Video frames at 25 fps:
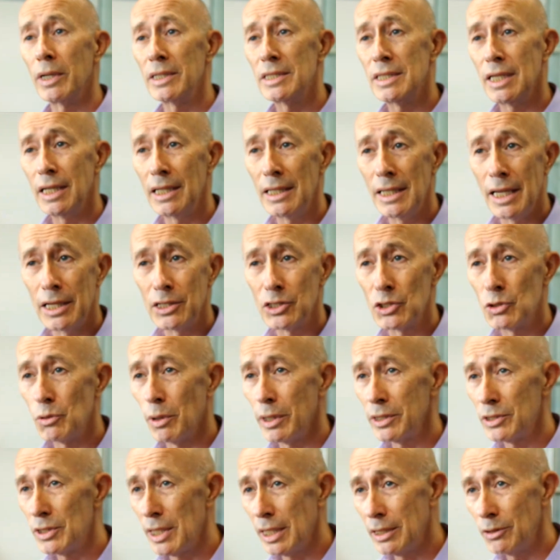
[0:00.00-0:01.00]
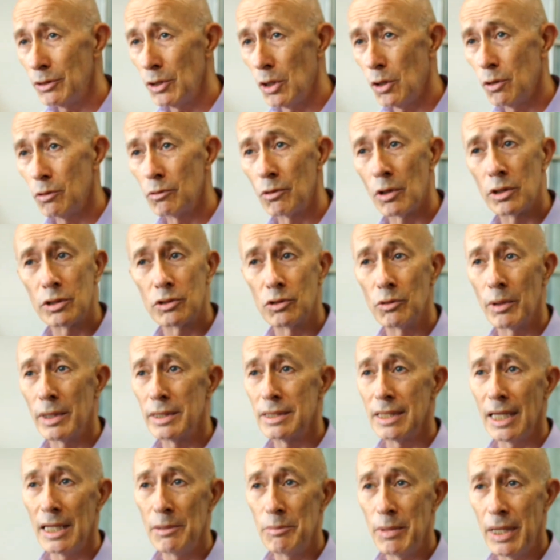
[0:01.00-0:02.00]
I say yes, do I say no, or do I
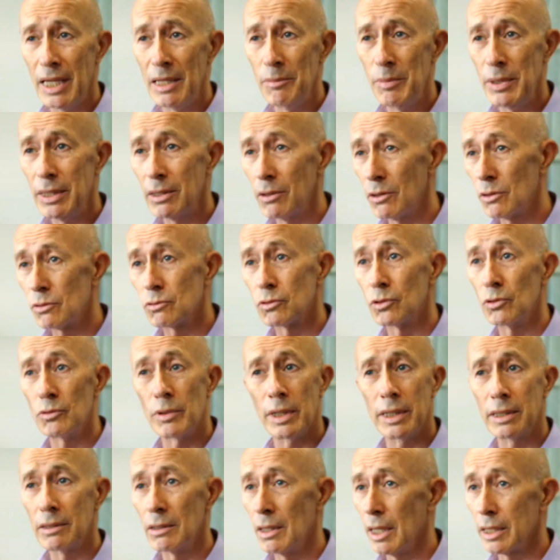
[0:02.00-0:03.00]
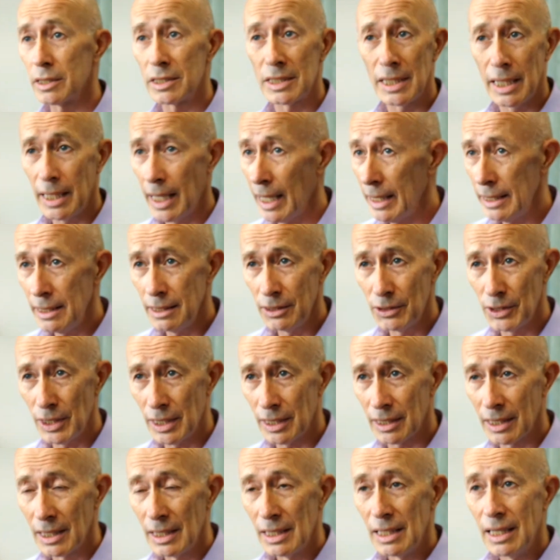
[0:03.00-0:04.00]
say maybe, or do I not say
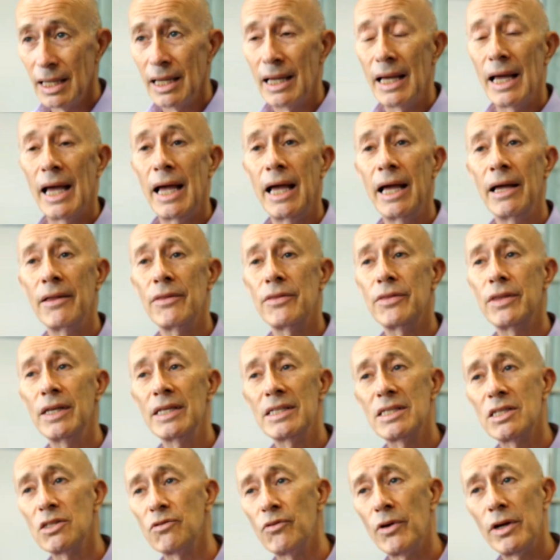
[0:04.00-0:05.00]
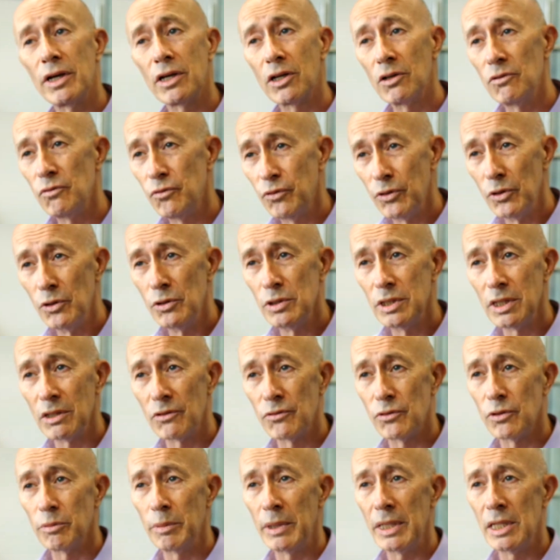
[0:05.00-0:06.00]
anything? And this is very confusing
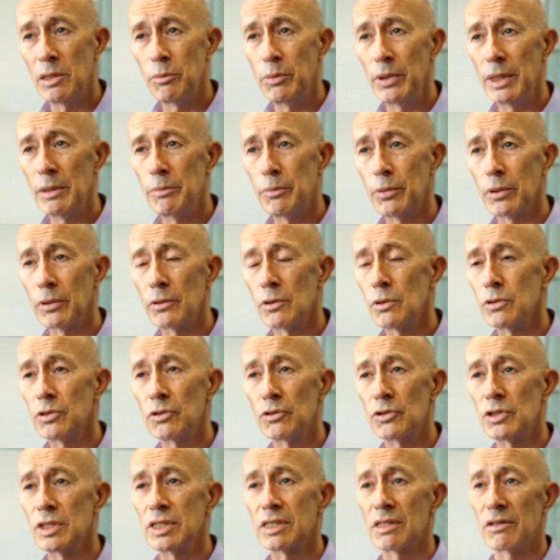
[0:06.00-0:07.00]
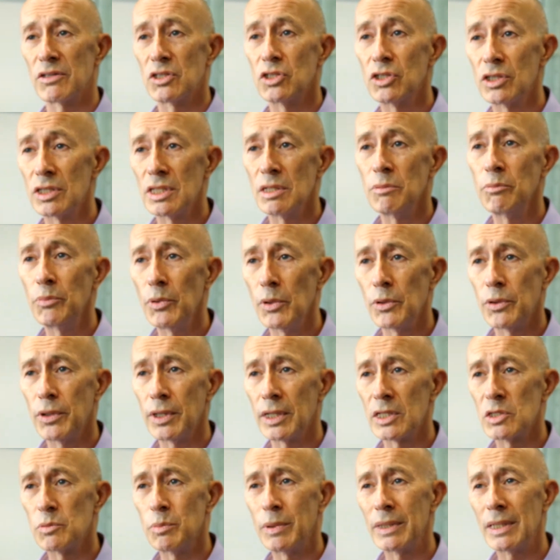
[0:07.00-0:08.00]
for many people. Those are just simple
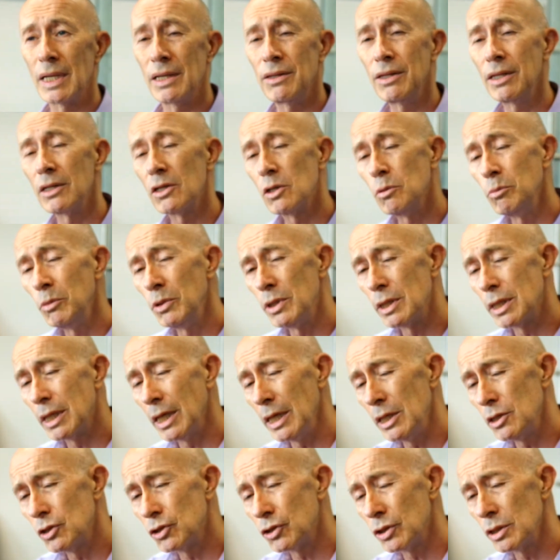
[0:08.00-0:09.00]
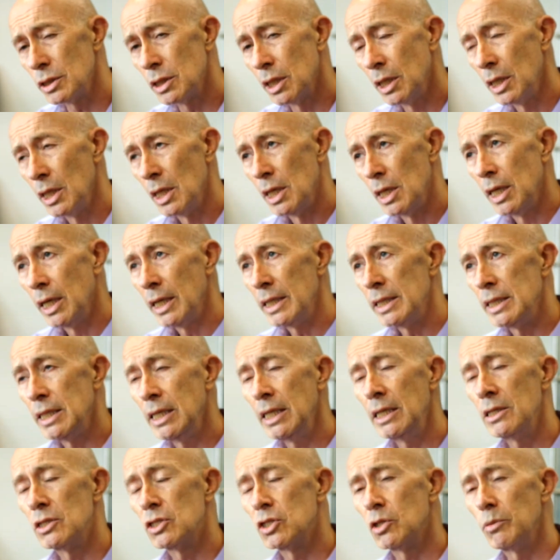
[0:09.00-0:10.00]
things, but I think communication
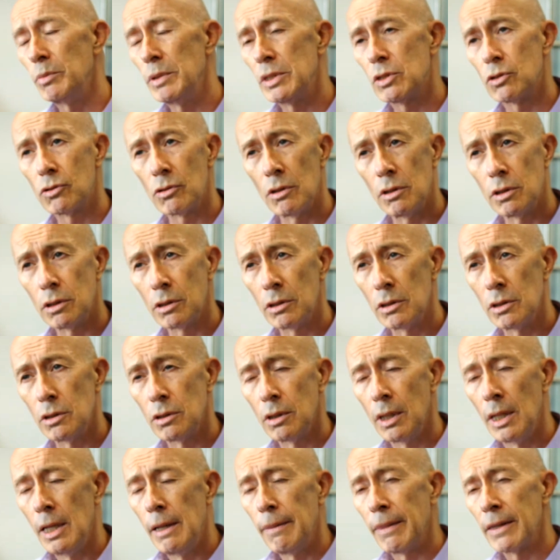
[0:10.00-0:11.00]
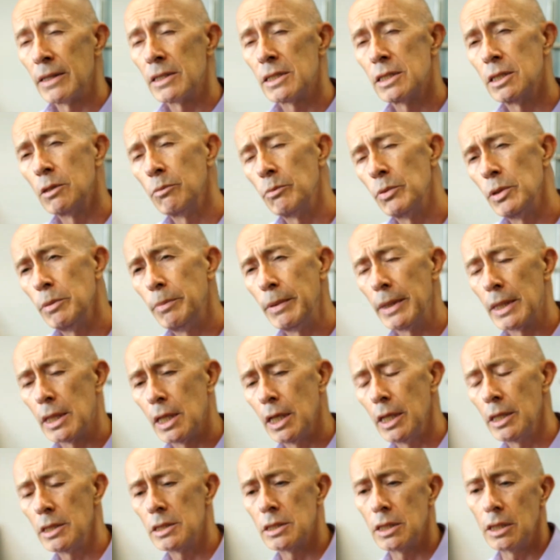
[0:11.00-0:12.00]
needs to be stronger, simply
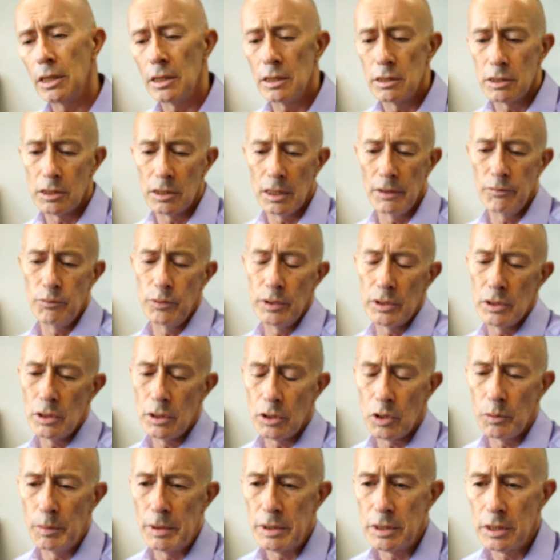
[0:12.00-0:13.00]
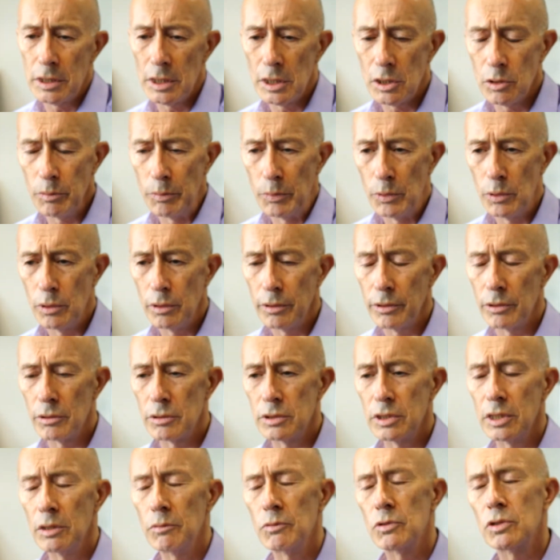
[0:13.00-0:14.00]
because if we talk about Singapore, there
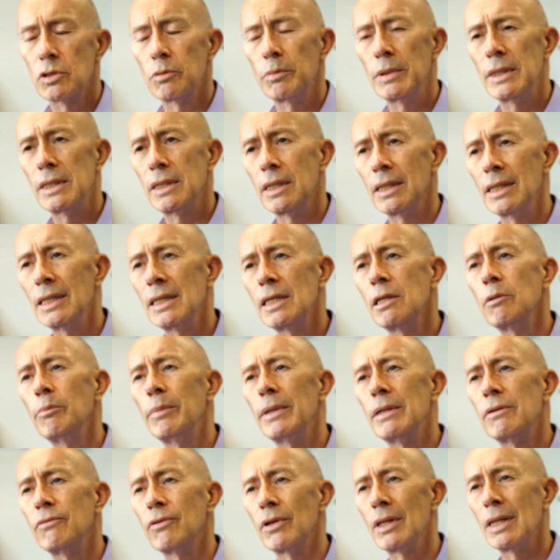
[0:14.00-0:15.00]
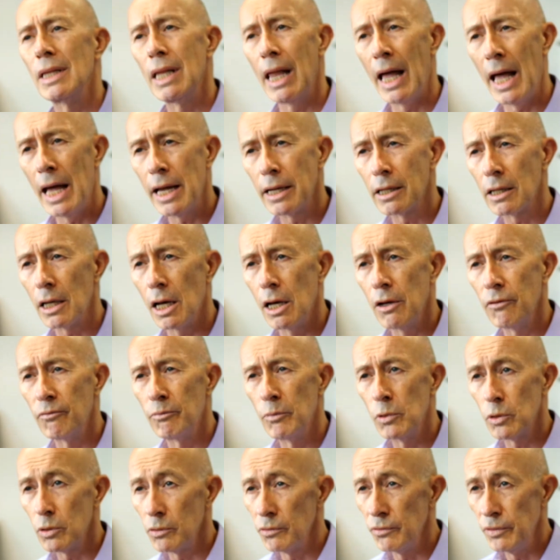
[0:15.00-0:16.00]
seems to be a little bit of a lack of
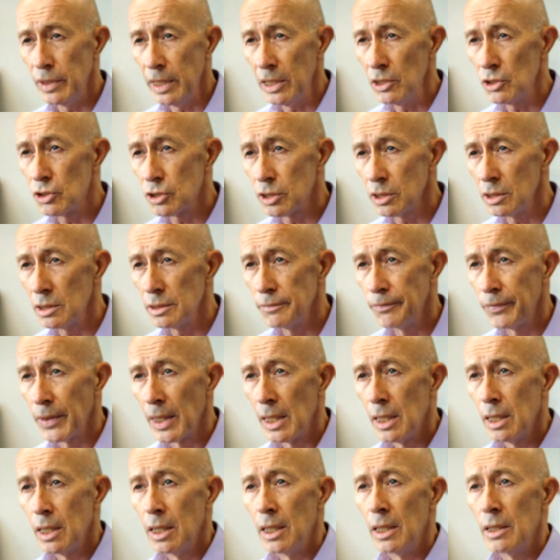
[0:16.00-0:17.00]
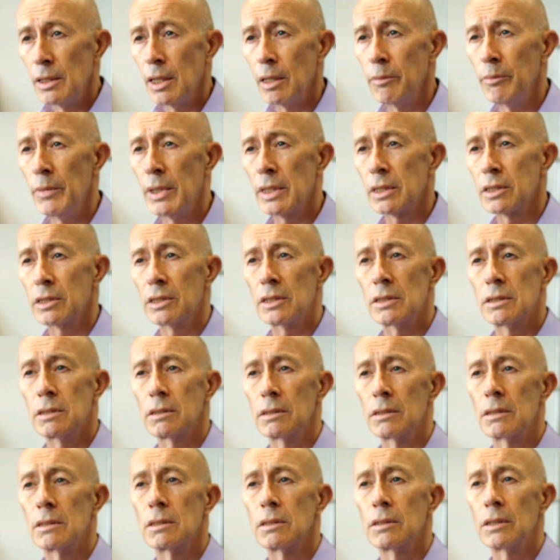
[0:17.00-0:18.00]
motivation amongst
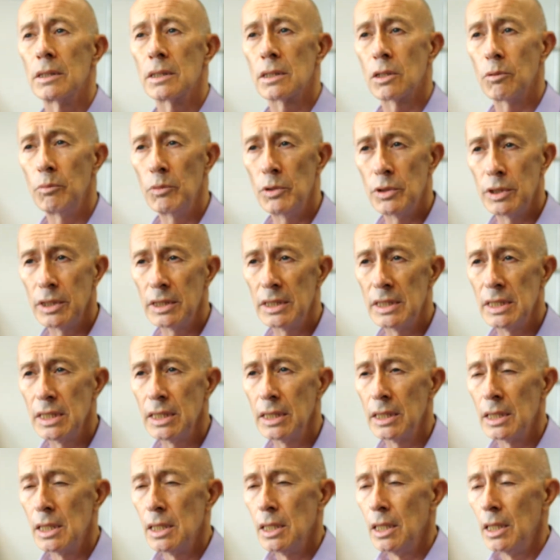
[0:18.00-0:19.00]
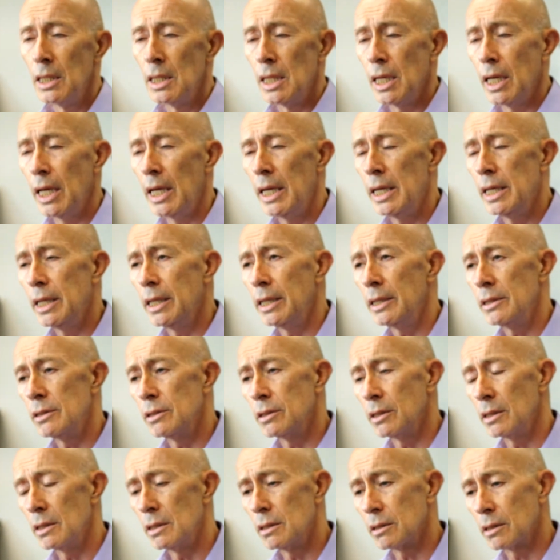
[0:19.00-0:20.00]
the community and
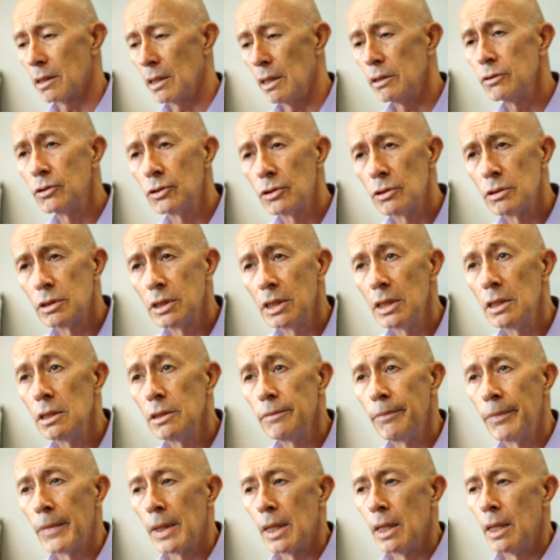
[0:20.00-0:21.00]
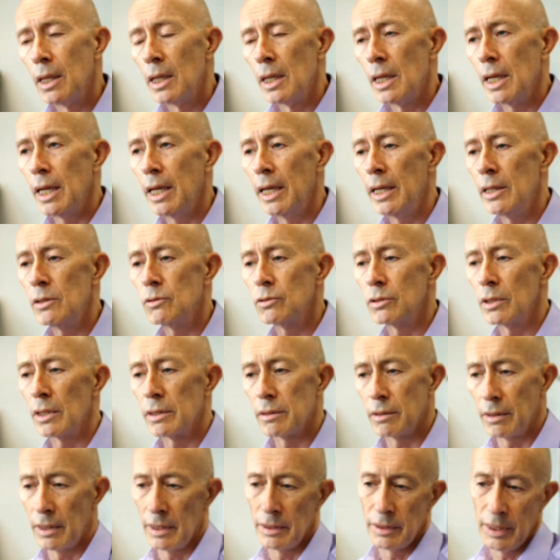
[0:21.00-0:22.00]
the cultures here, and
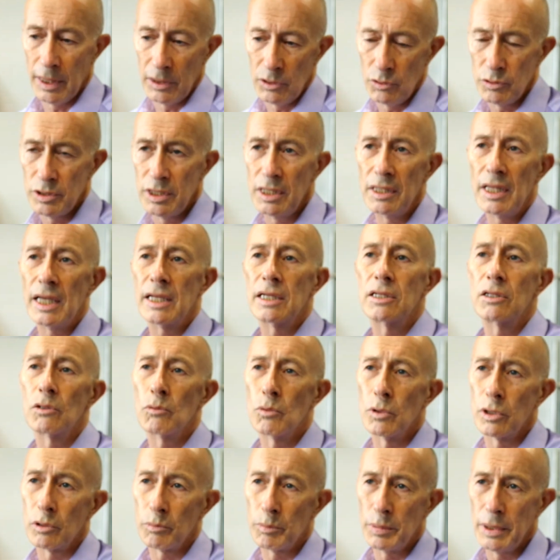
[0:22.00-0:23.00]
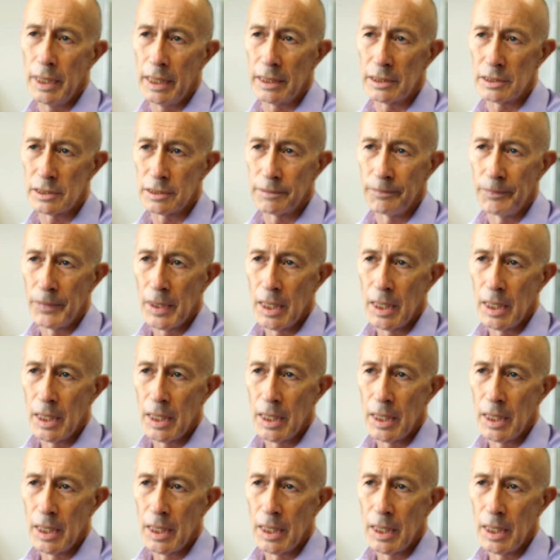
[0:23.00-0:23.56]
then you see that in the workplace.